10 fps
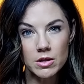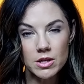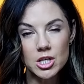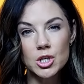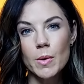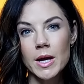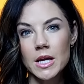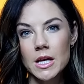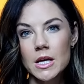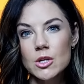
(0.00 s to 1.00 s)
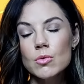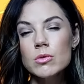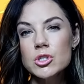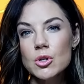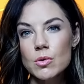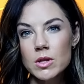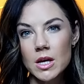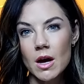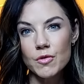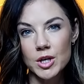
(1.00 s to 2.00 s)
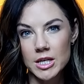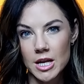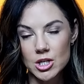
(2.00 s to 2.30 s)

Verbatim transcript: the UAE and also the African